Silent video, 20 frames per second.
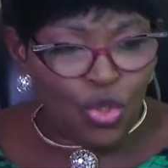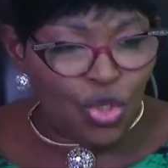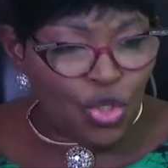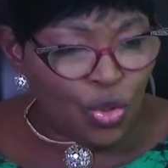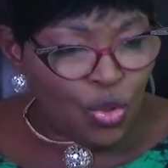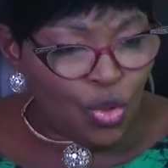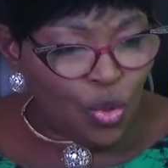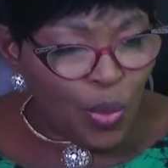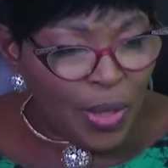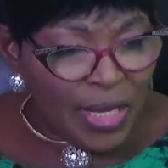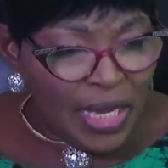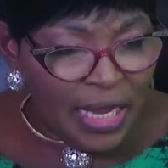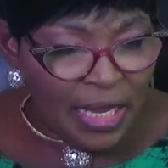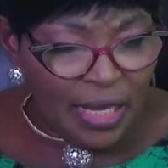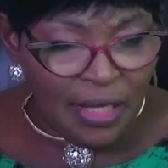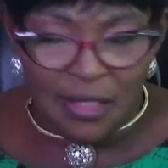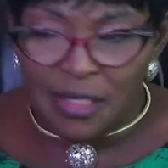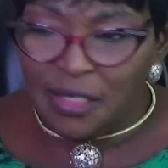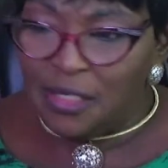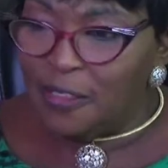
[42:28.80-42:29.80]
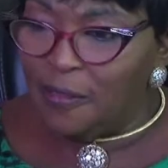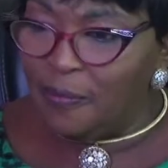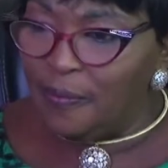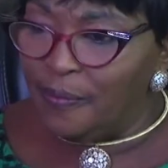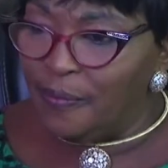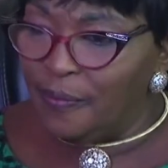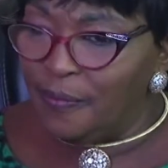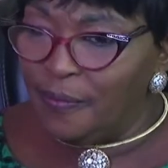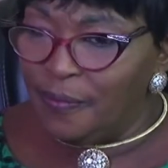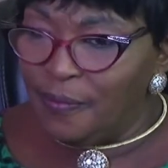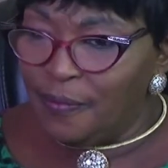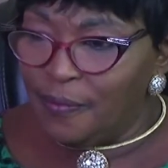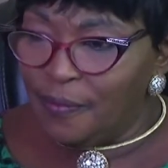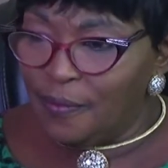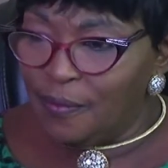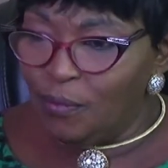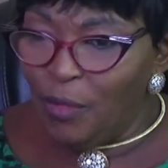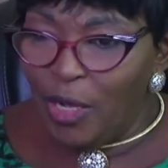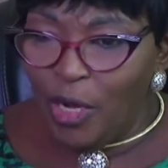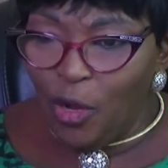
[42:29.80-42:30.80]
two kids,
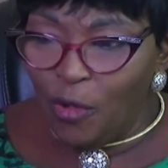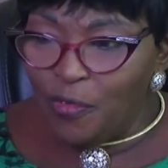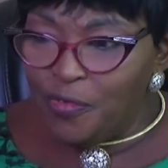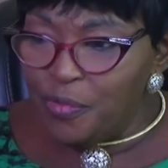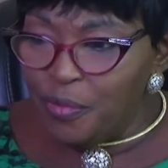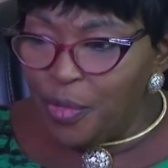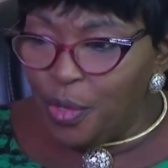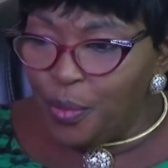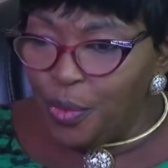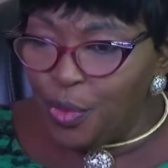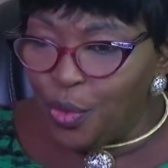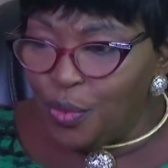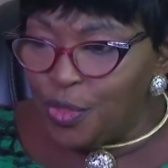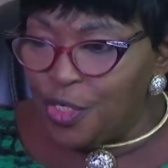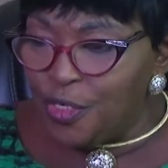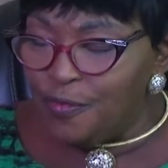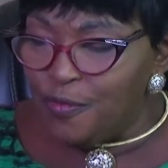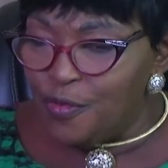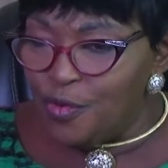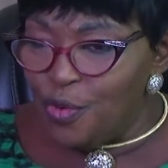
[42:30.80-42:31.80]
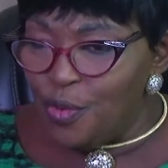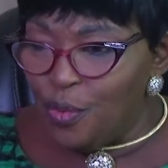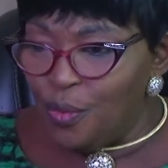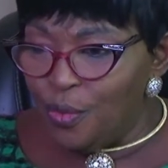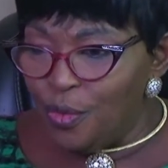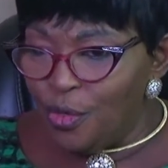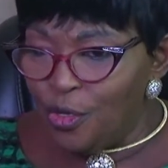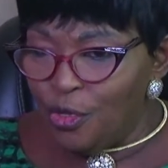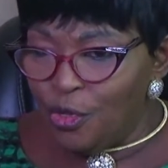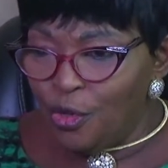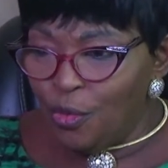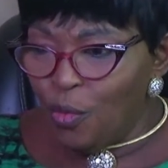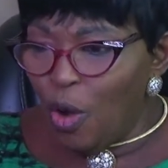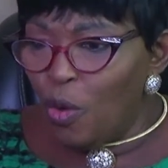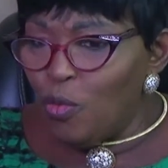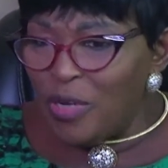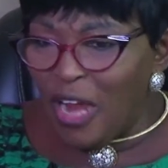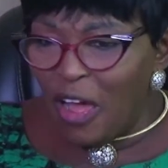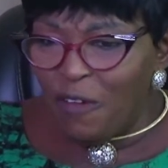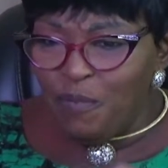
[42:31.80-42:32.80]
male or female, we don't even know. What would
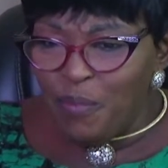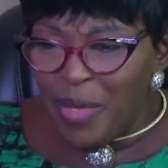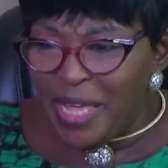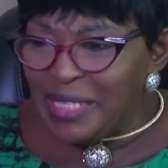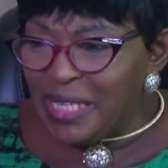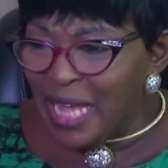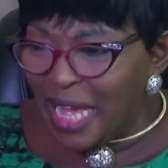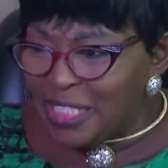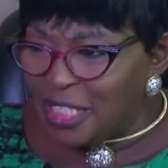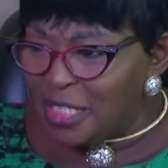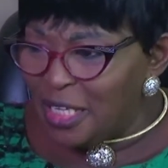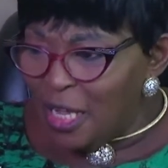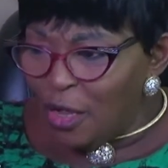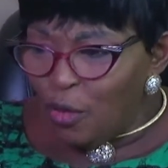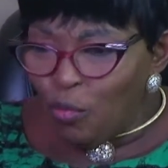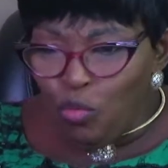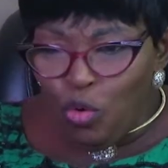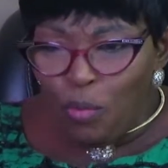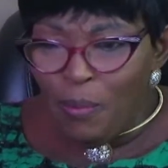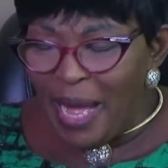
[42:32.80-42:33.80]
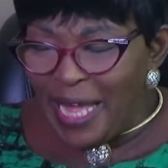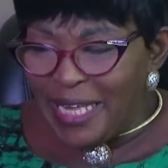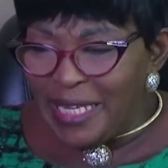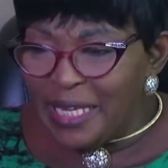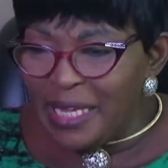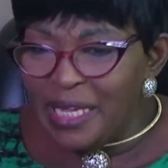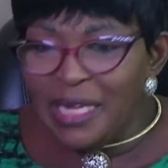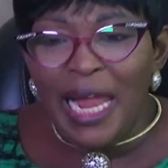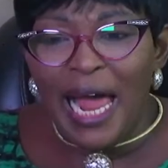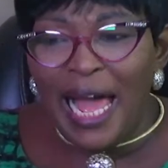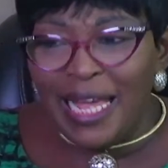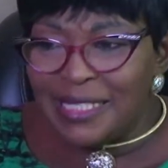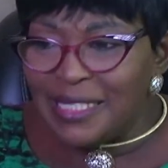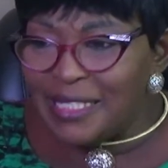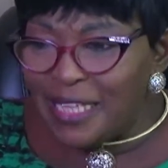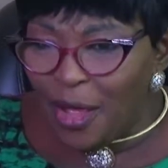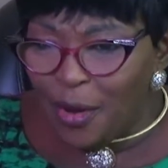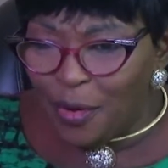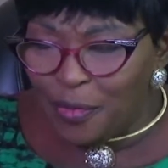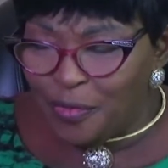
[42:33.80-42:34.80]
have made that woman kill
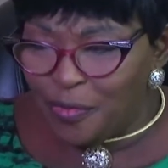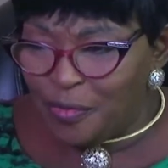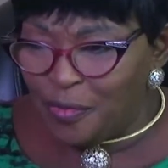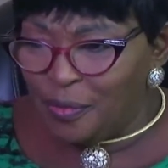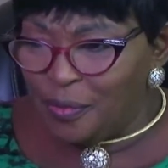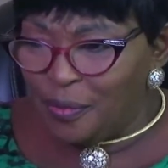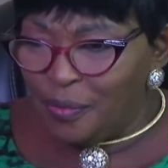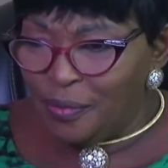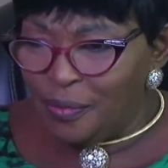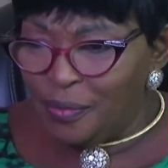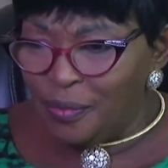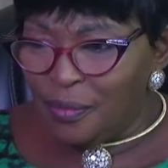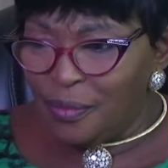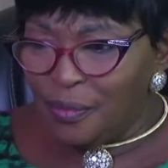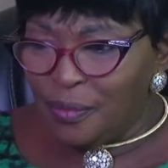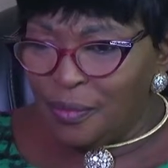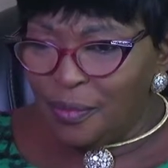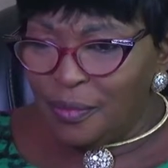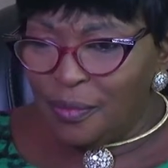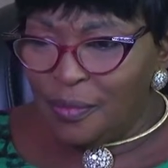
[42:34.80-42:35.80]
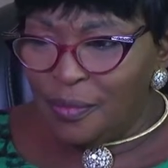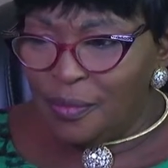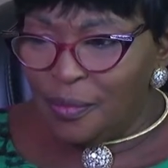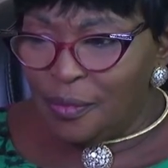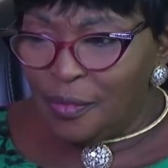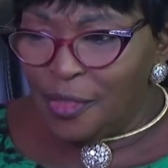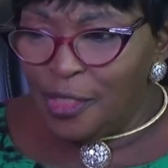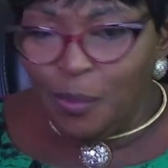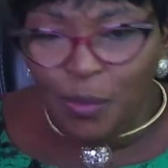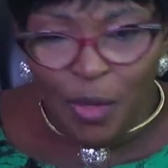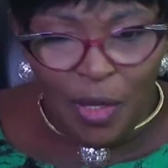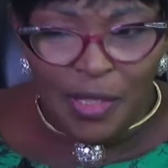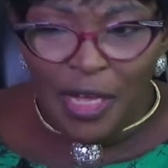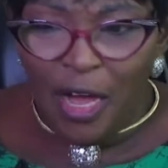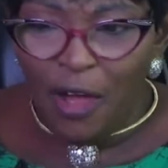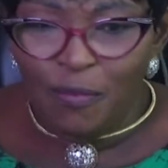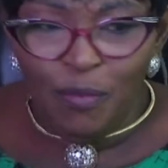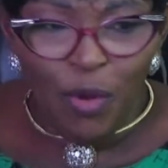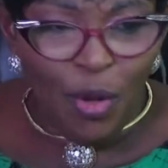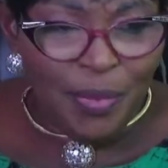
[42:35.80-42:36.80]
herself? The mother
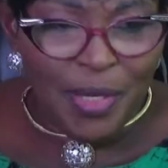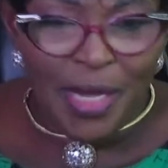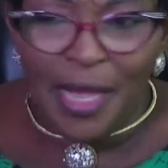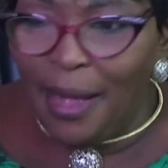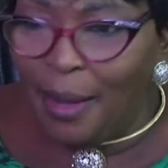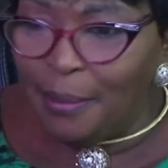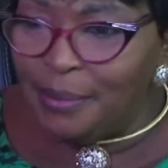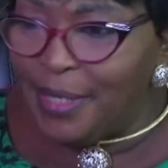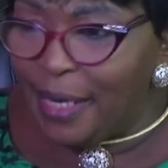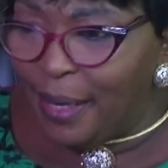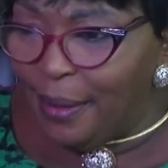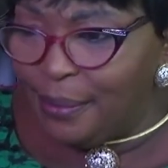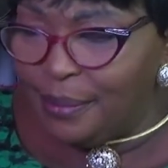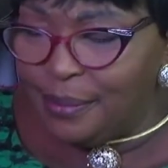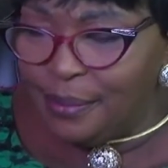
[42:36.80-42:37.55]
of mommy, calm down.